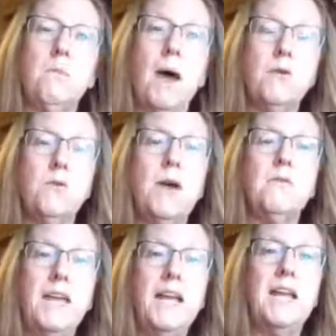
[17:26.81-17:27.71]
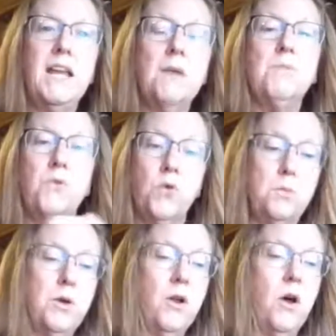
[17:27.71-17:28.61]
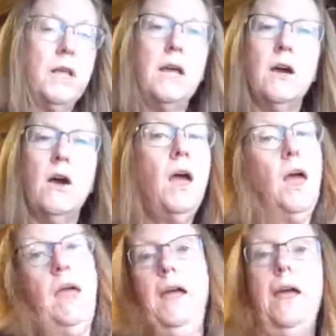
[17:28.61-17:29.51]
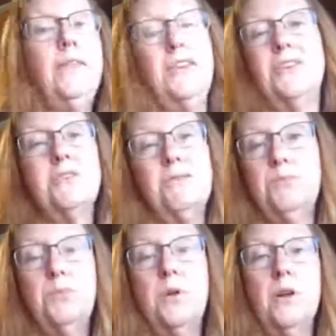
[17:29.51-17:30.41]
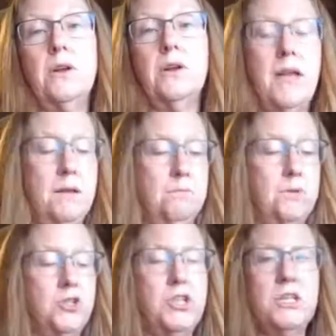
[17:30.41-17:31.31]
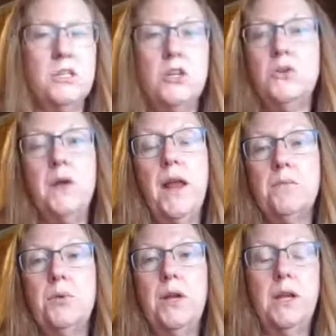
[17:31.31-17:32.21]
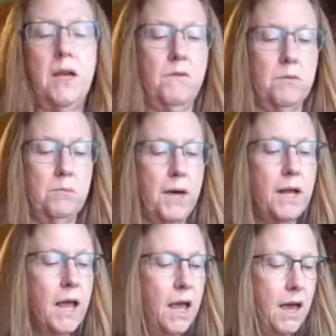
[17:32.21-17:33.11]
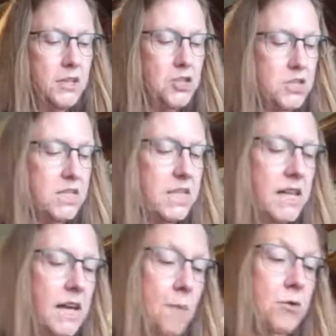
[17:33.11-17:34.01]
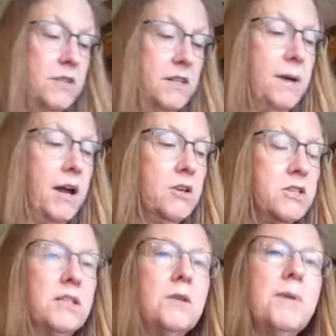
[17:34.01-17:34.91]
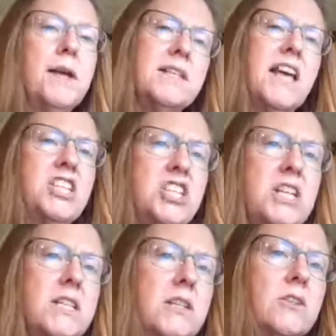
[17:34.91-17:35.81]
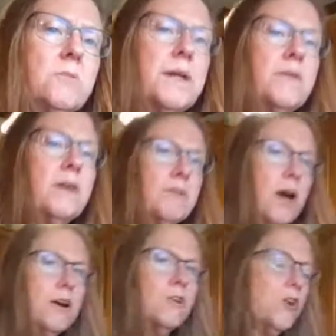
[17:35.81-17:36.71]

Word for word: in the microwave and heat it up before you put it on here. And then you can just put it on and put your cheese on it. You don't even have to put it in the oven. But as you can see, I'm going to stick it back in just a little bit and get that cheese a little bit of a,